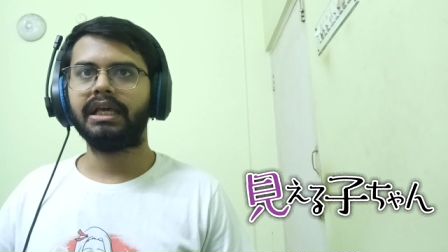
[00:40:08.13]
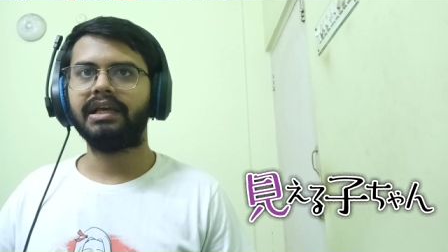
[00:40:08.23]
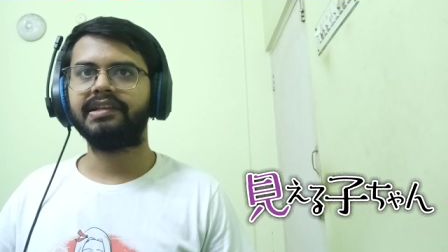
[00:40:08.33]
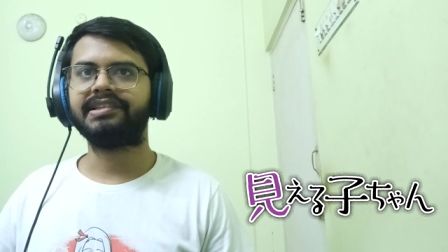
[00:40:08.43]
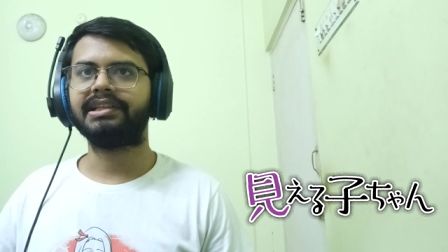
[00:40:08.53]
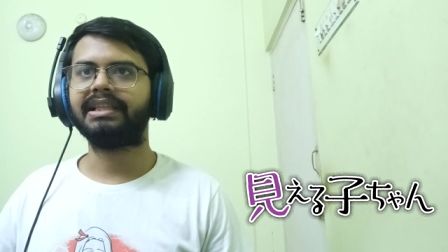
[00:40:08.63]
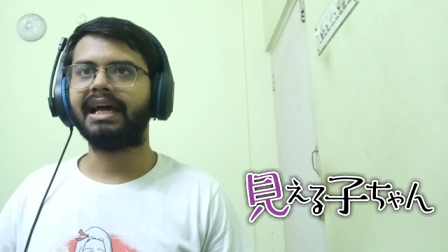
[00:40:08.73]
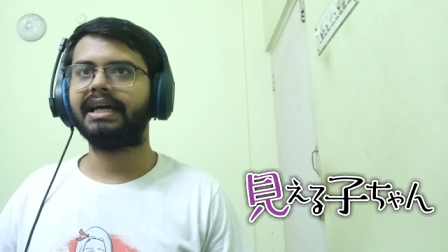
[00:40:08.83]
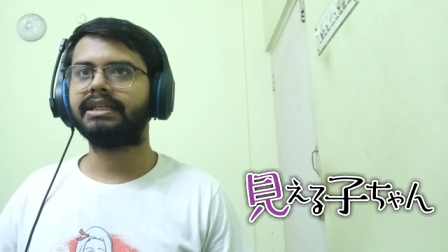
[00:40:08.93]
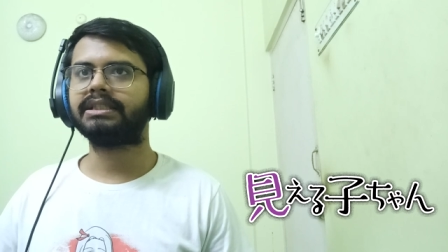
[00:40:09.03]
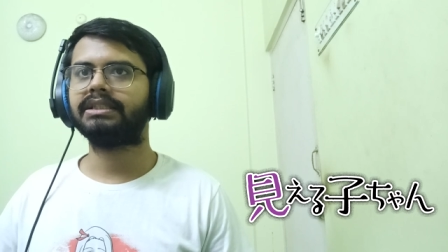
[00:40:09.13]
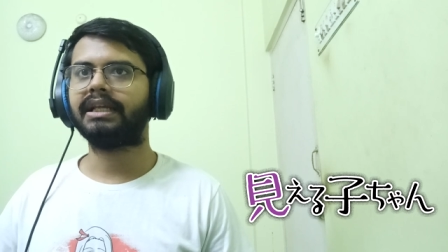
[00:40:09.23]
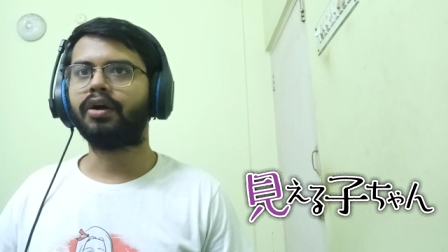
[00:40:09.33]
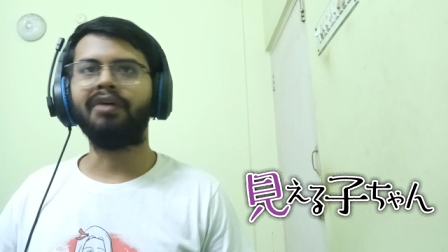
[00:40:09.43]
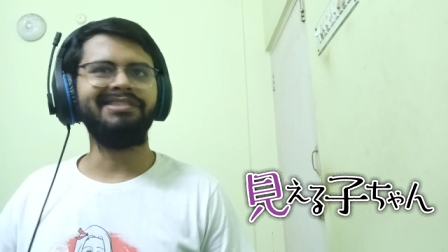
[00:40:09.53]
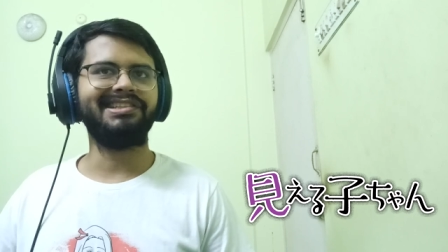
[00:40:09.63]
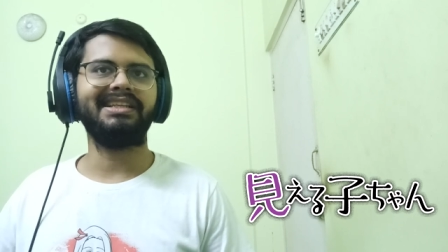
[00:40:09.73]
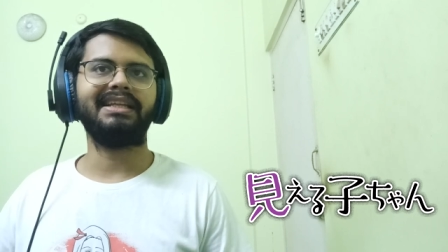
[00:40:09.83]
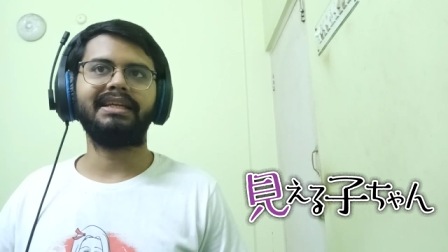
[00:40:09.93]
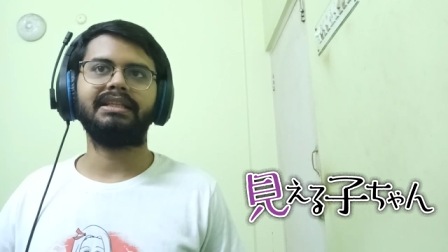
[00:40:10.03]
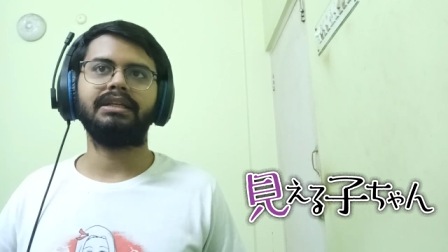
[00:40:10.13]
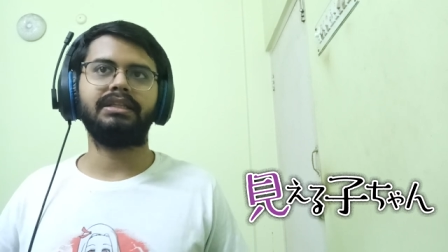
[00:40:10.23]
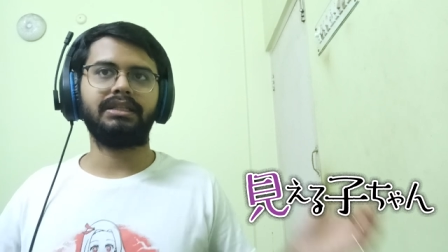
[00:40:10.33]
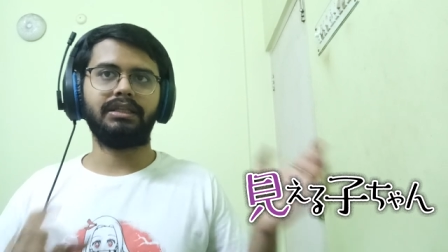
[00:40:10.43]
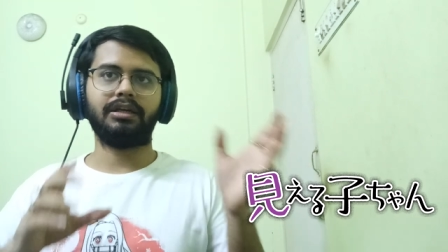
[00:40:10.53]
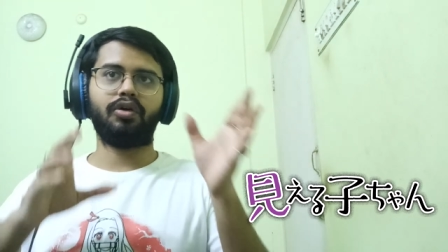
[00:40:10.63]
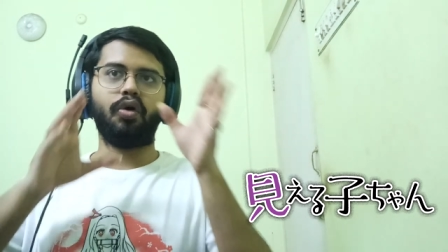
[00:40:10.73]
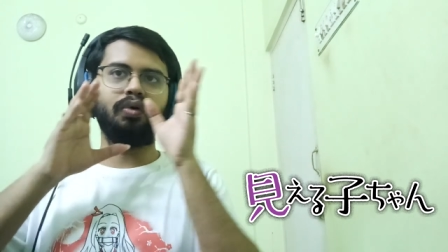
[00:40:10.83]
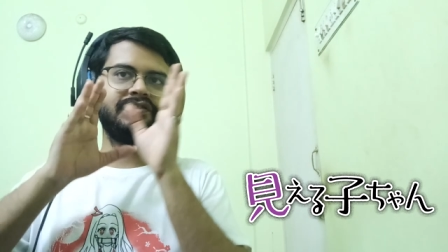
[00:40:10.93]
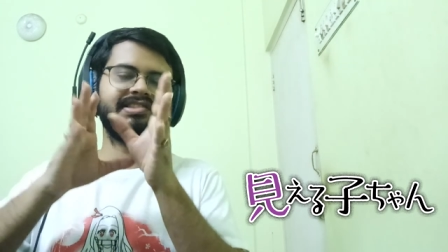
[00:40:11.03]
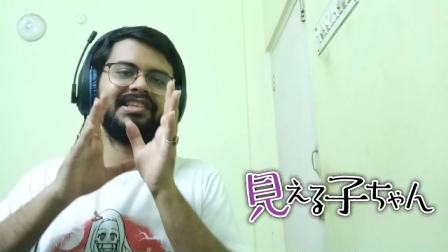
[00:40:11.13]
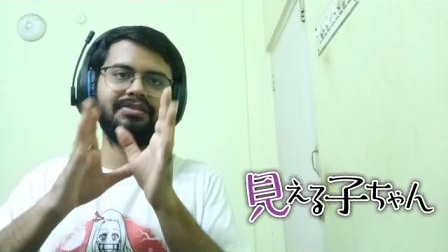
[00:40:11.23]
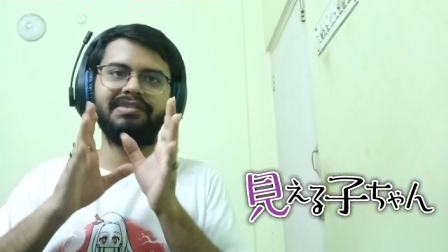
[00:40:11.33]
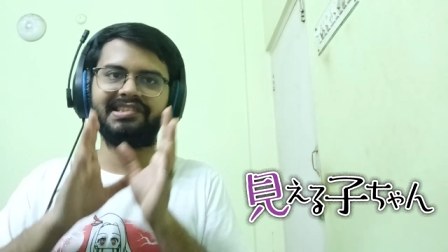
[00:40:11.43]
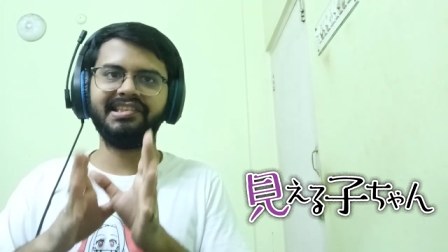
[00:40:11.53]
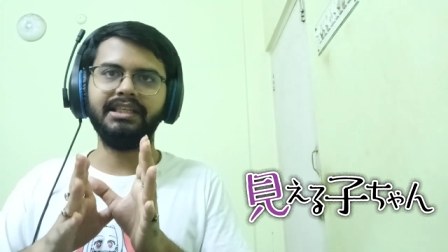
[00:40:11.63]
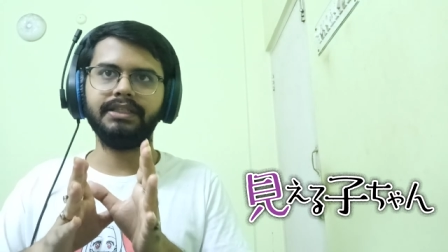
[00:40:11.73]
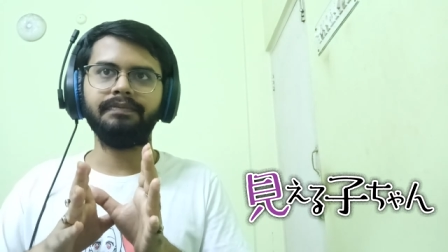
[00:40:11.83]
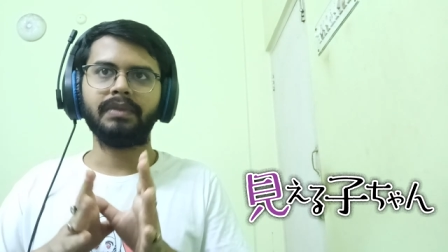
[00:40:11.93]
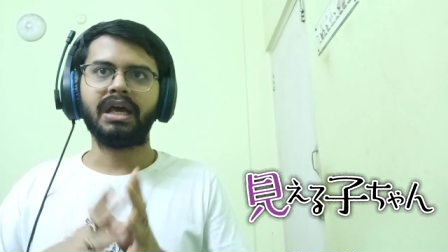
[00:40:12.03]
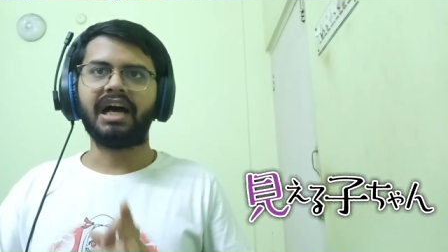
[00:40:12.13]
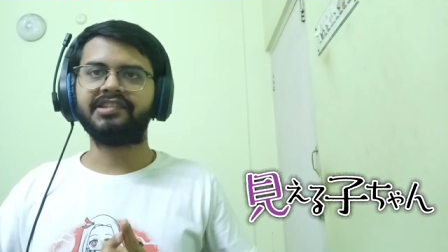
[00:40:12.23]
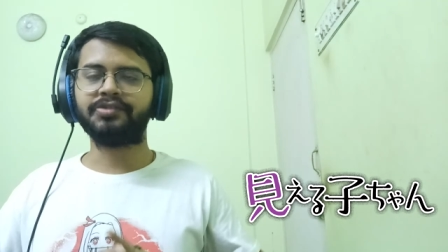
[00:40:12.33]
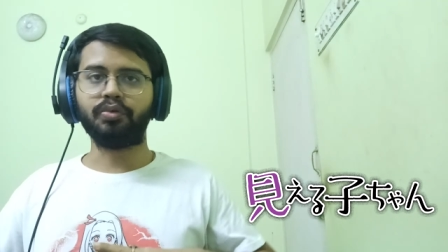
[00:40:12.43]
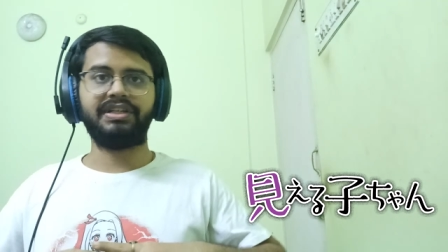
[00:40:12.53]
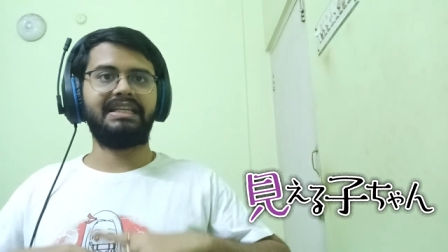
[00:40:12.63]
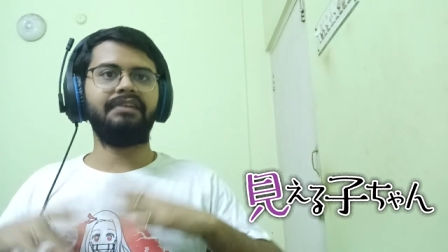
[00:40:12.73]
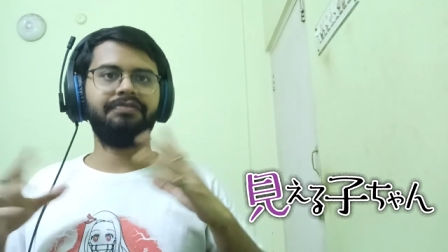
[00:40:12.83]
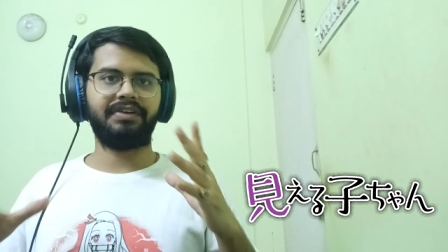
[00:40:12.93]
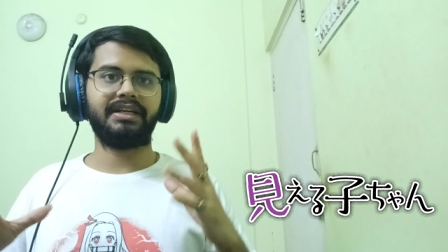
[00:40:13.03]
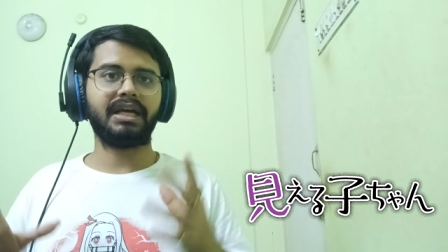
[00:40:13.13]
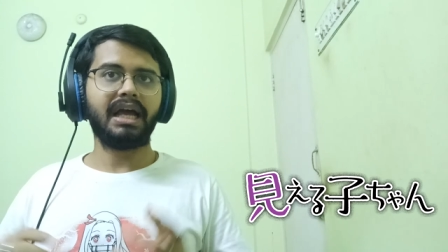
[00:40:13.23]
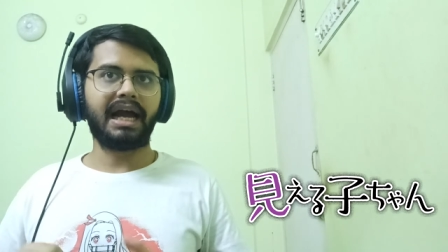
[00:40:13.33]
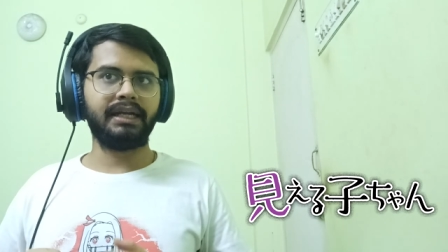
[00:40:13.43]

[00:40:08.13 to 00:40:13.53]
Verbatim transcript: is that, like, obviously, like the ghosts that we see are so different.